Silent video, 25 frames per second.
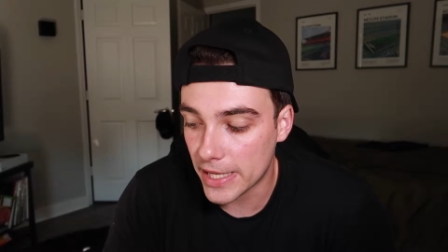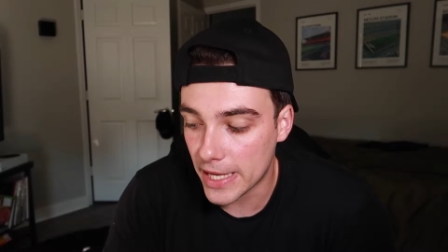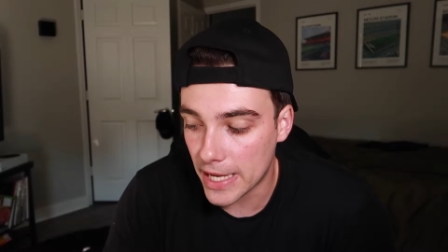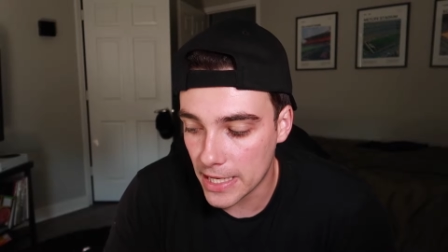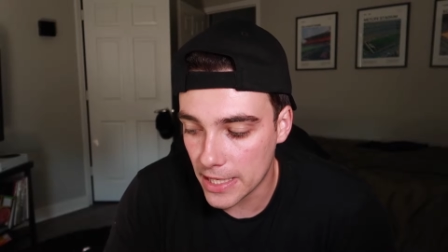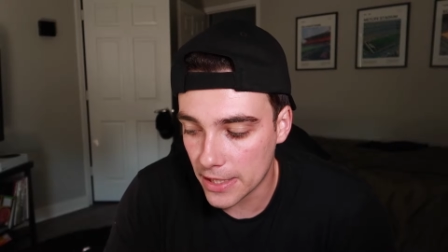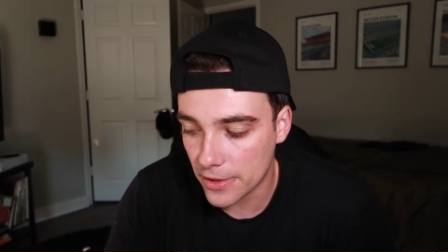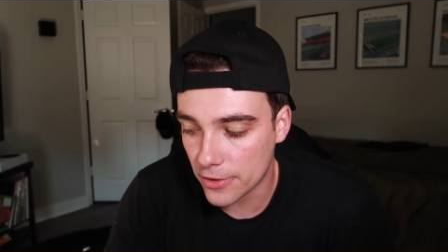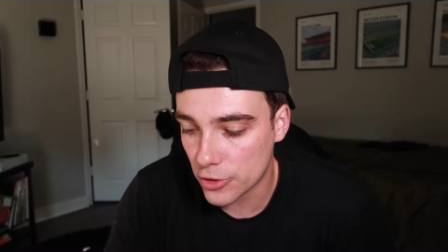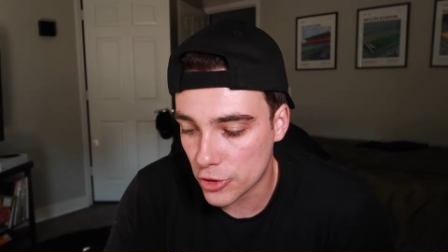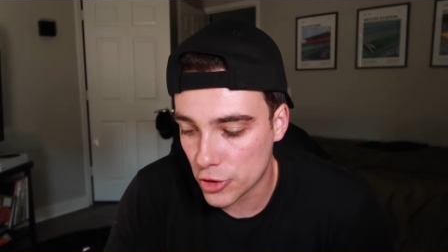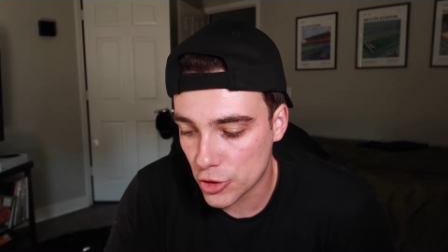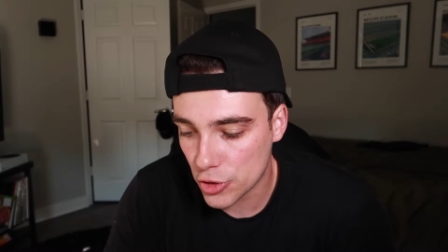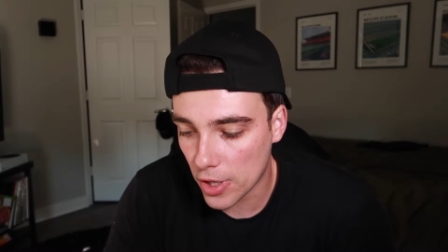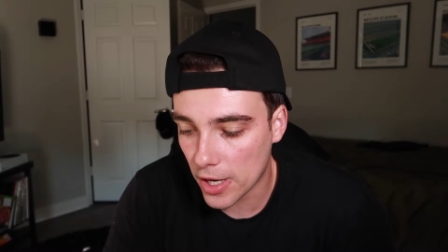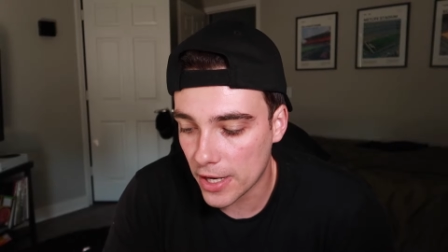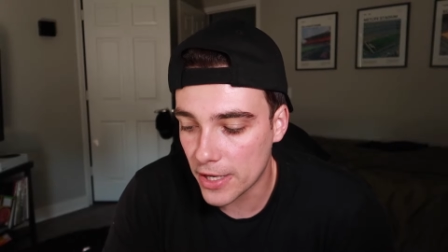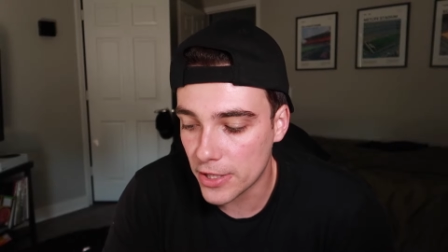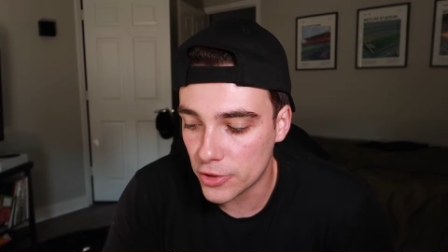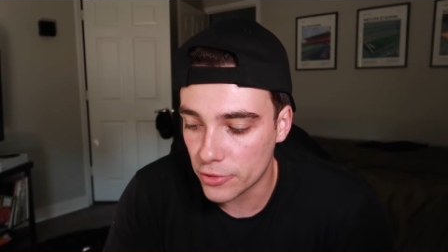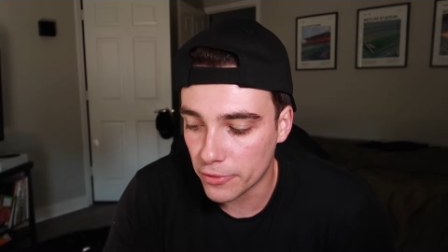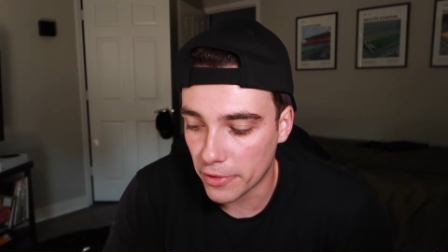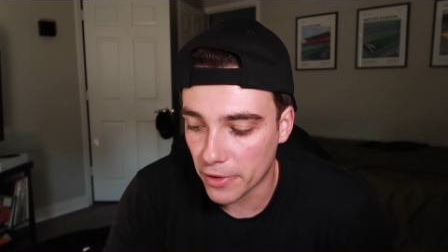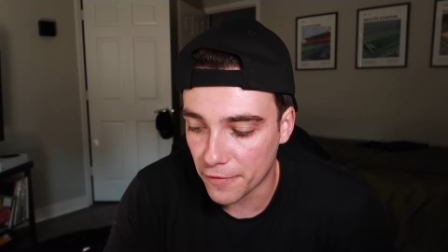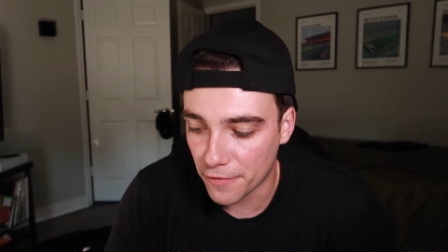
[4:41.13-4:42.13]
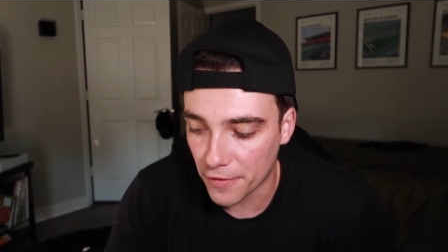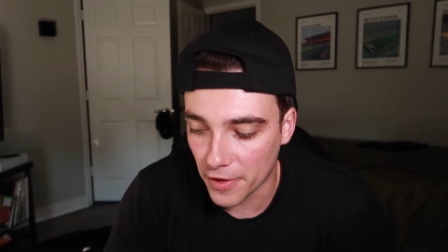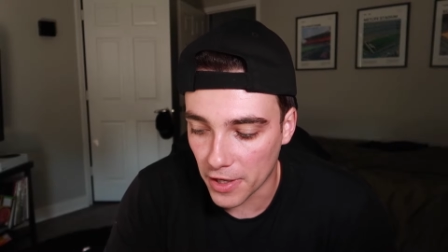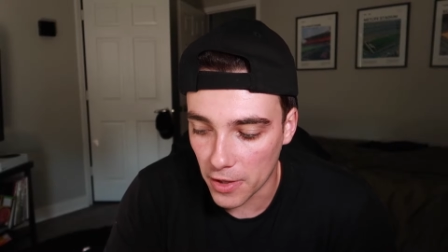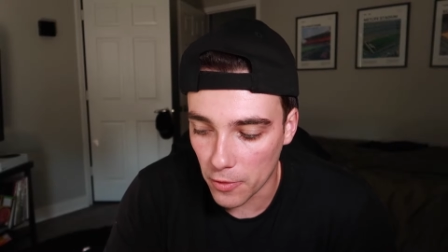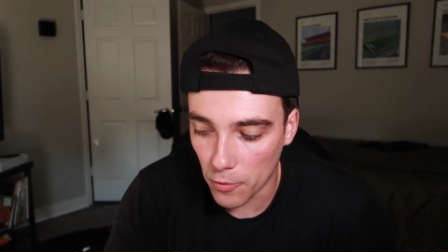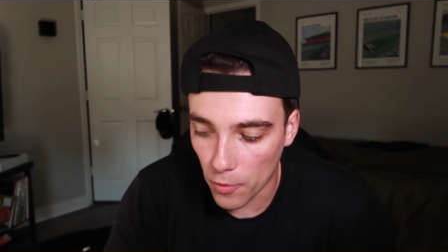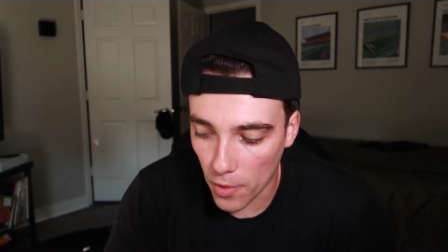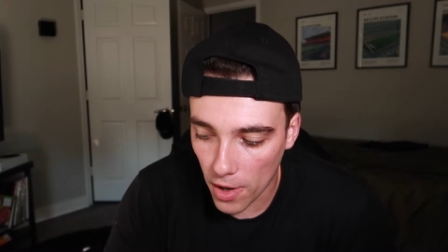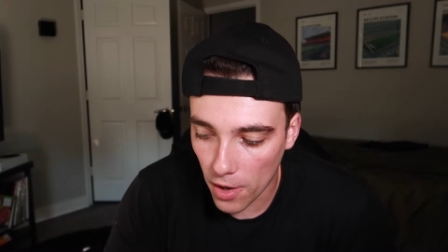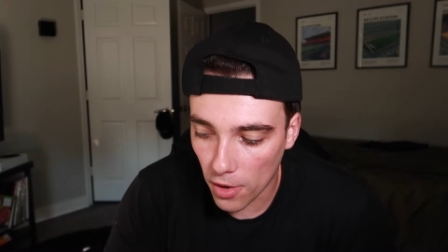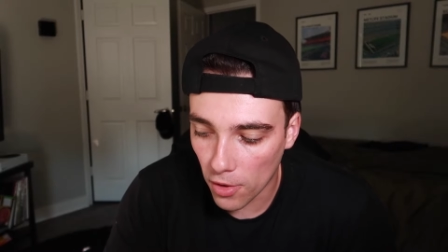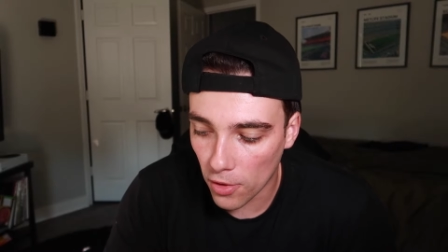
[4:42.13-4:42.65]
hitting their stride and doing very
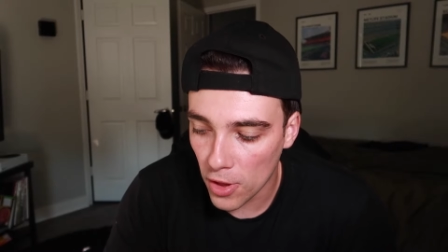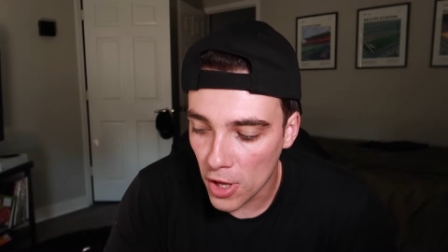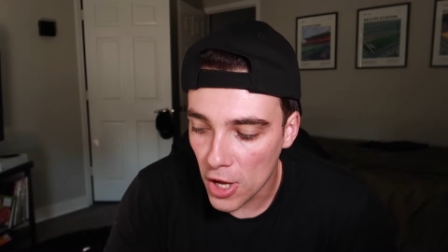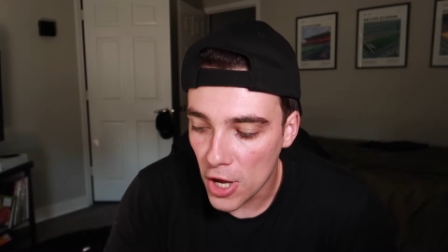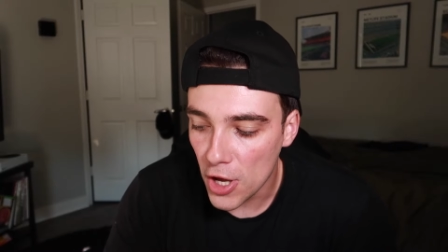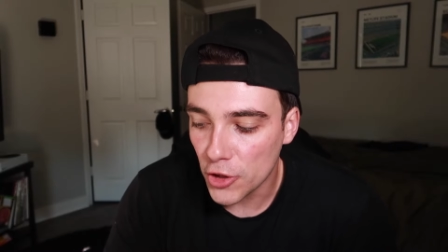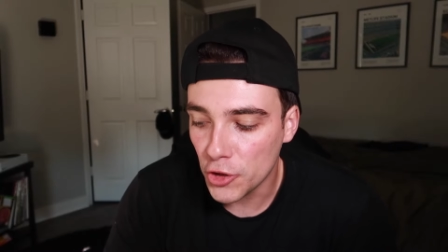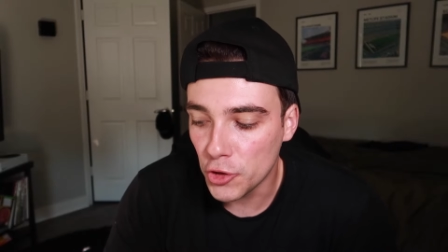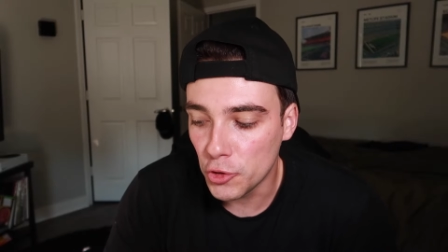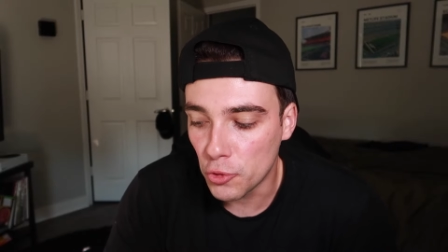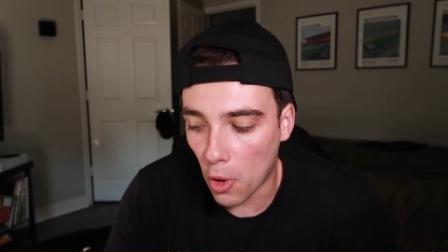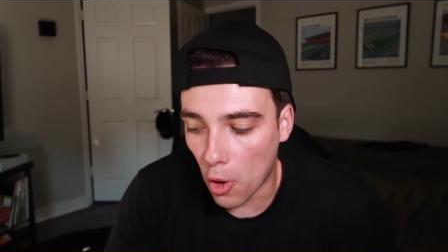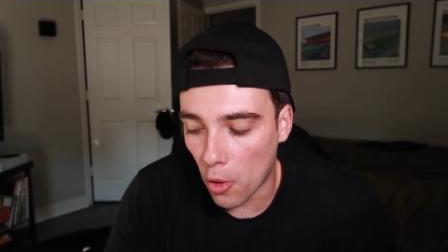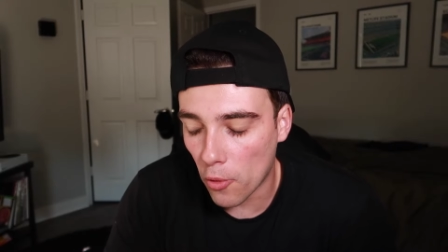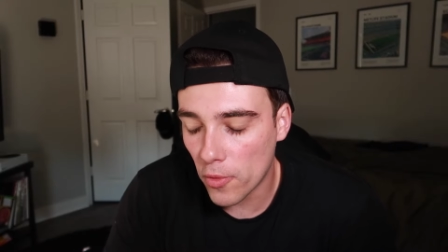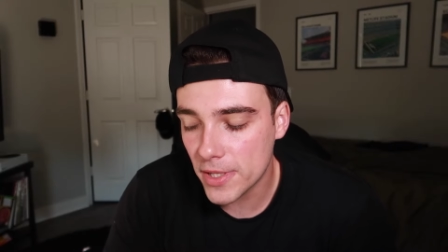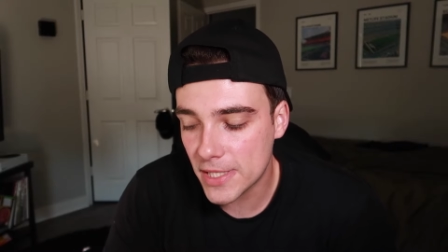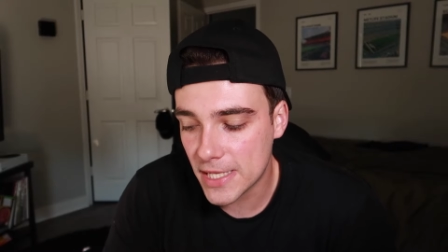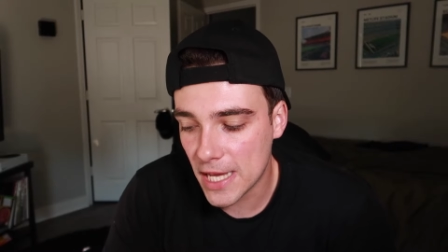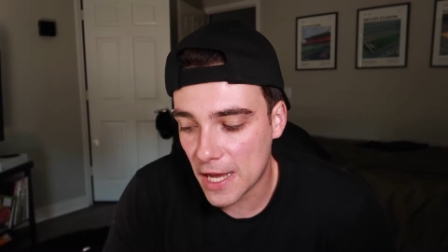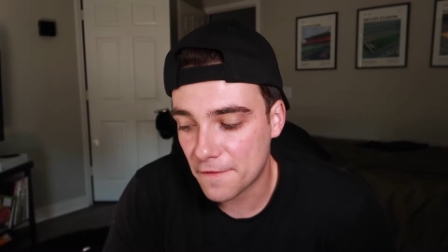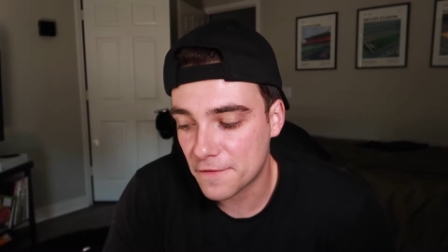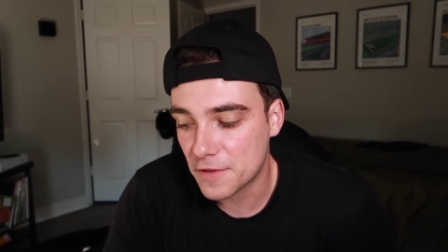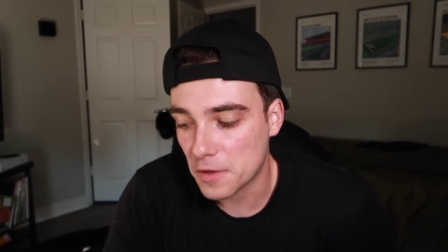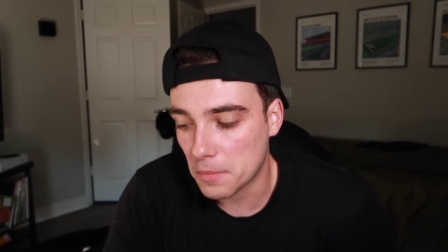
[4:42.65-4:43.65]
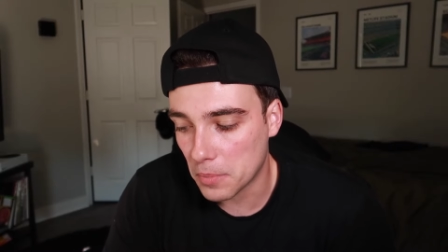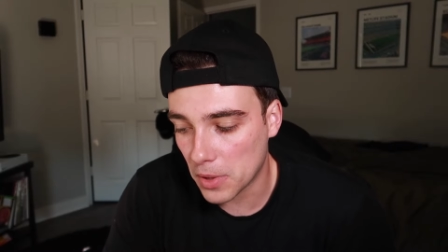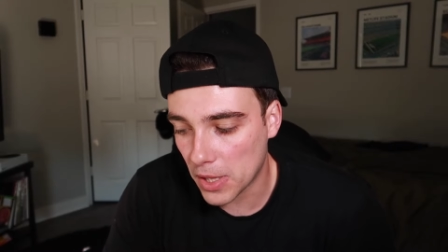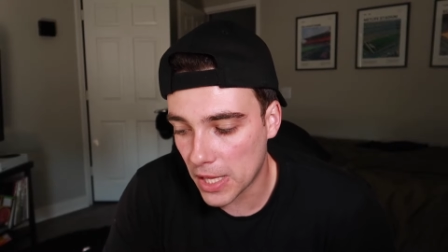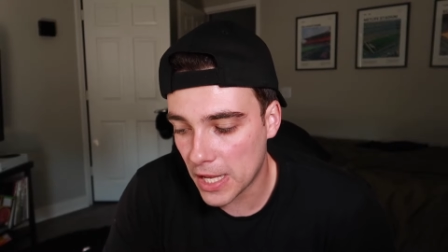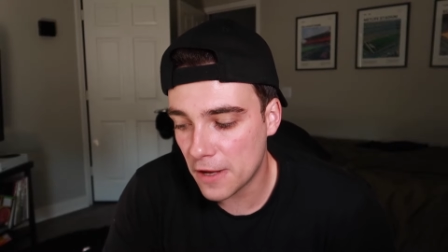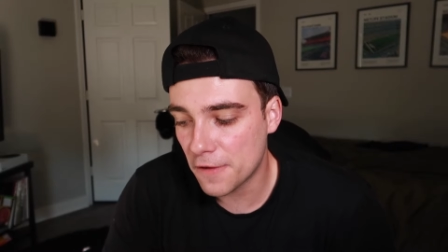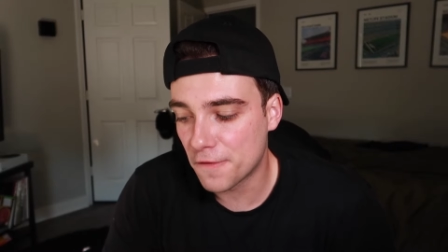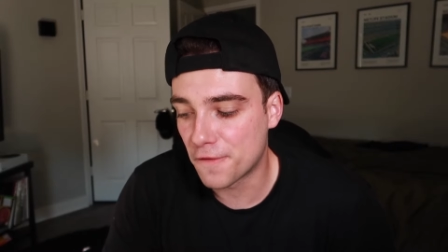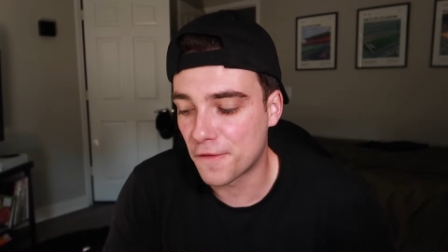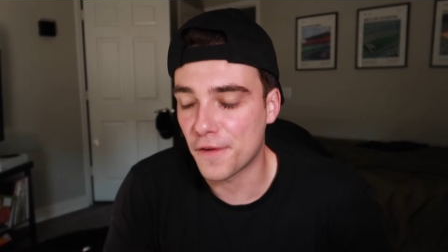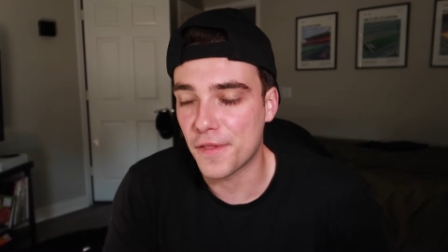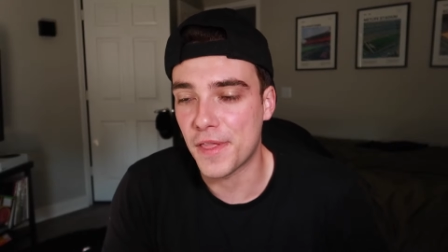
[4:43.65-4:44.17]
well you always have to
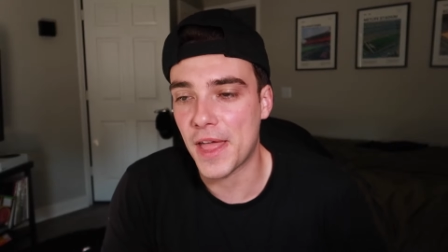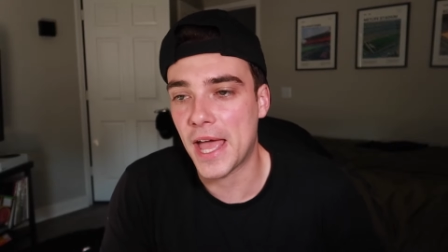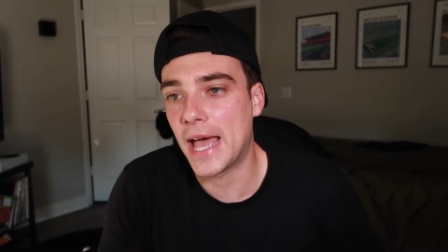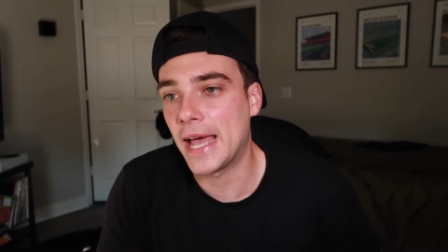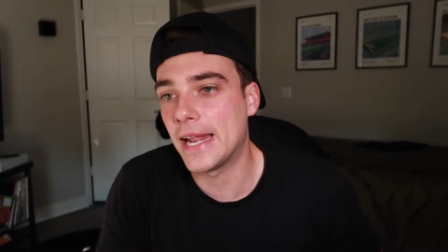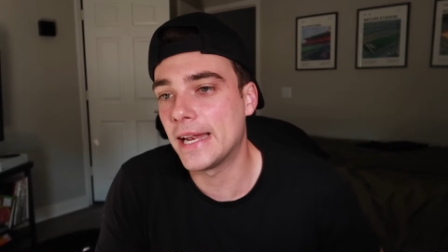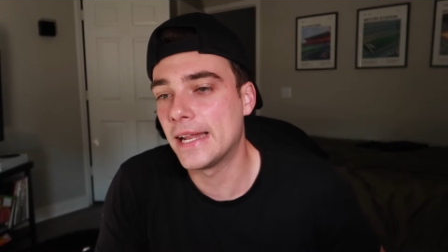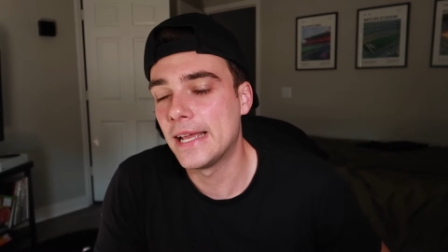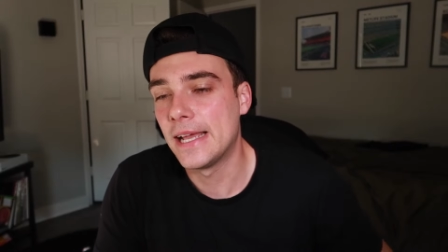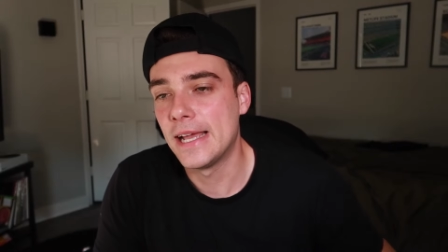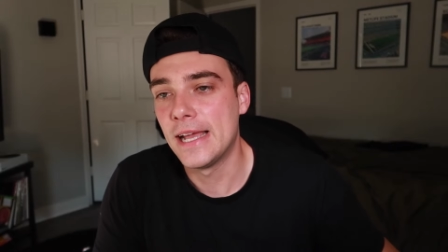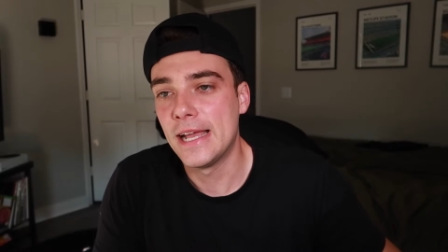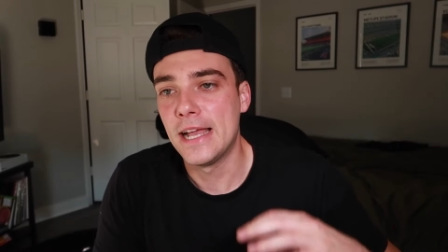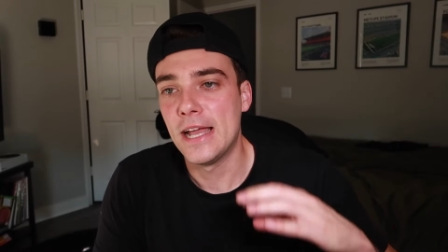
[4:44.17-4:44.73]
plan for that